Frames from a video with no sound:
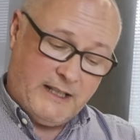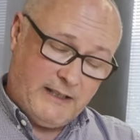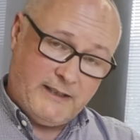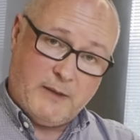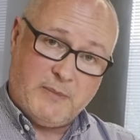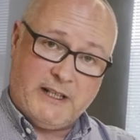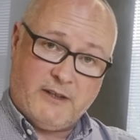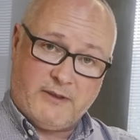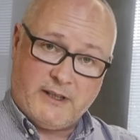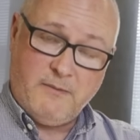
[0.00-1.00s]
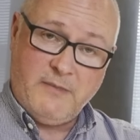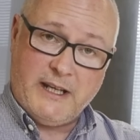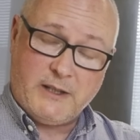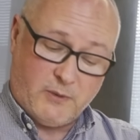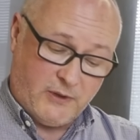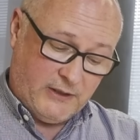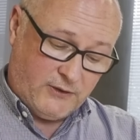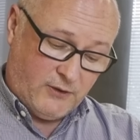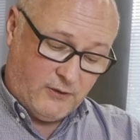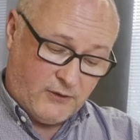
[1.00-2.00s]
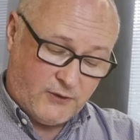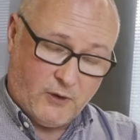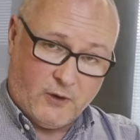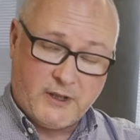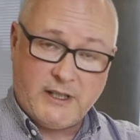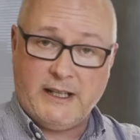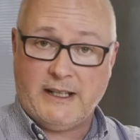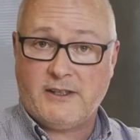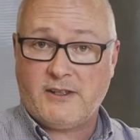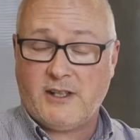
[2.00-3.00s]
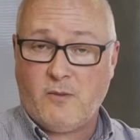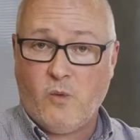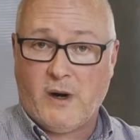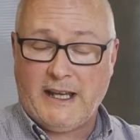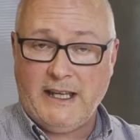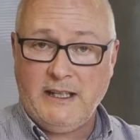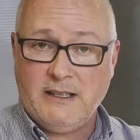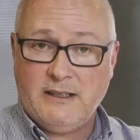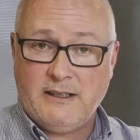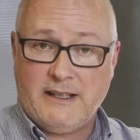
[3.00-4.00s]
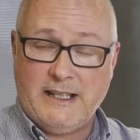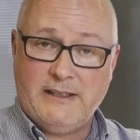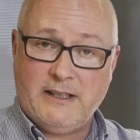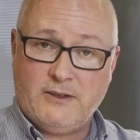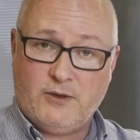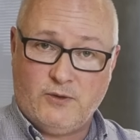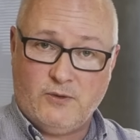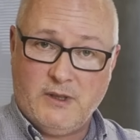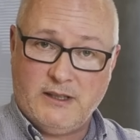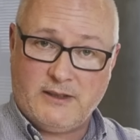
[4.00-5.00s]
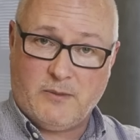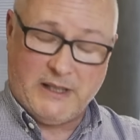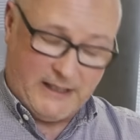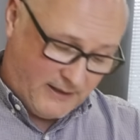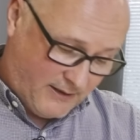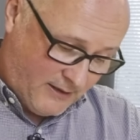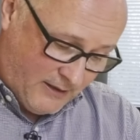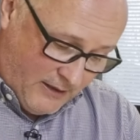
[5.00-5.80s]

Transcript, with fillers: The next step in the algorithm is we're going to sort in some way these 2 sublists.